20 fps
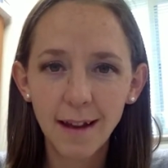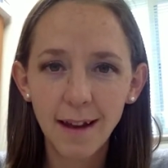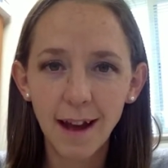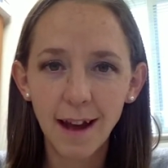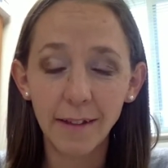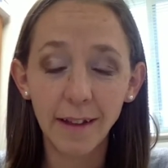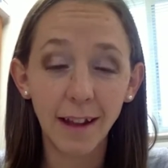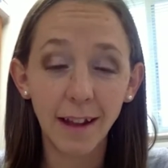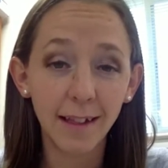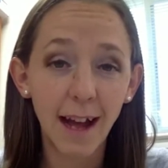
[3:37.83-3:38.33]

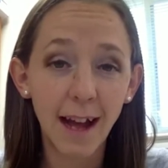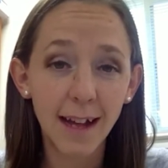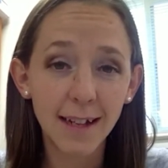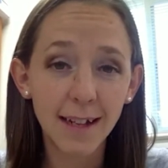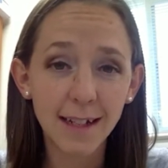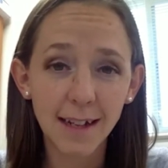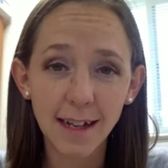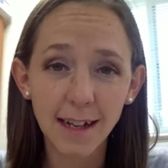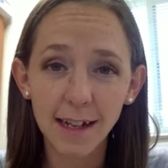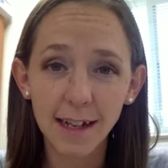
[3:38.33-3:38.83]
And then
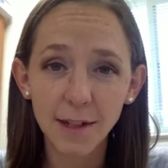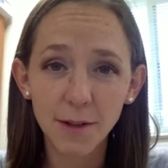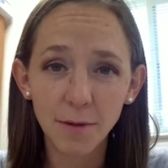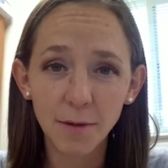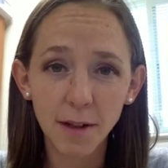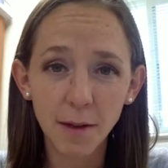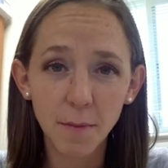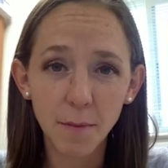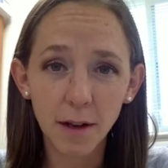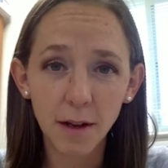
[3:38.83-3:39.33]
lastly, it's
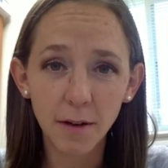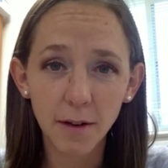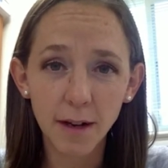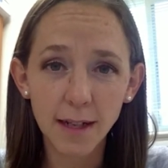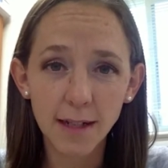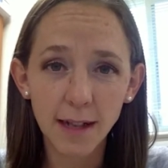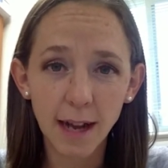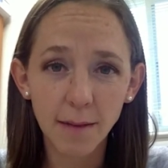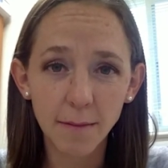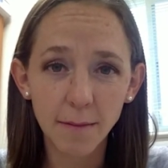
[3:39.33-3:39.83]
really been a
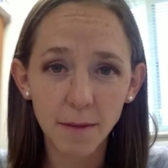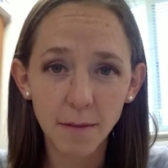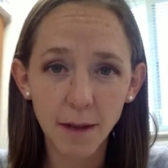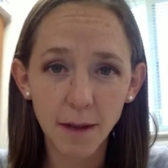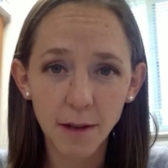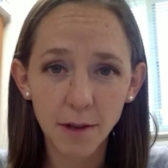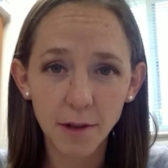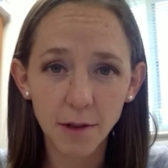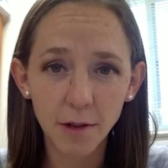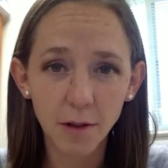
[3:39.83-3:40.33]
great time to
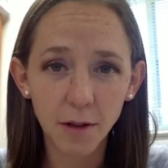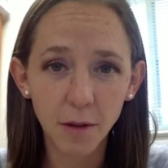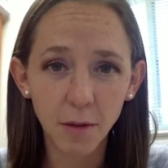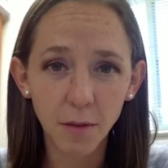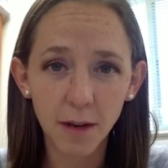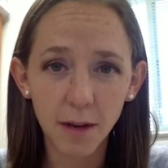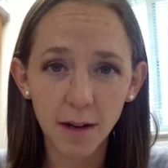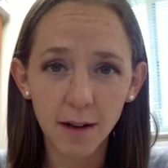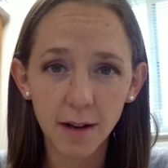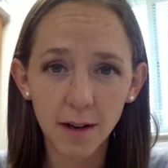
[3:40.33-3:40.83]
make sure that
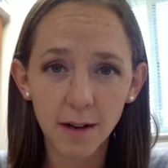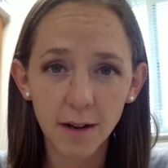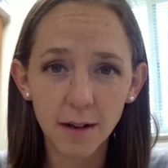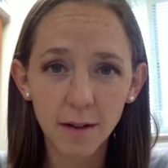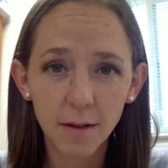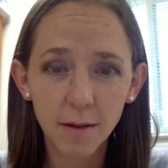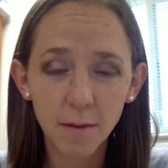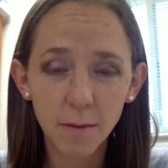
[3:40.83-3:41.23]
we're